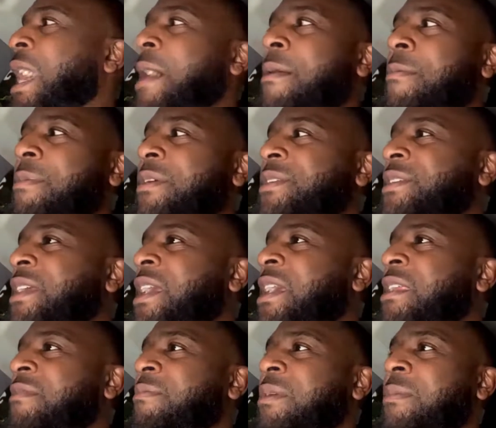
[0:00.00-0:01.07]
I'm a bit
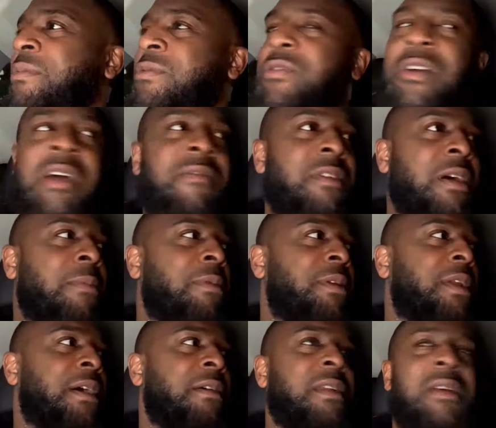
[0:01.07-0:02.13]
scared of people driving up
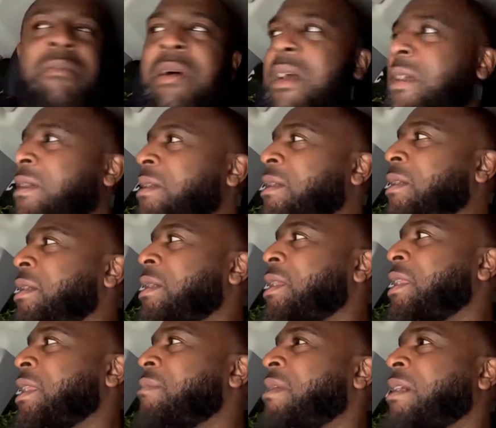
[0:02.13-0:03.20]
and down near
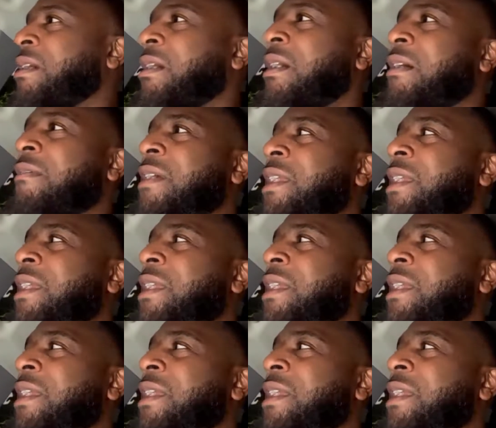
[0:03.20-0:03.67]
my car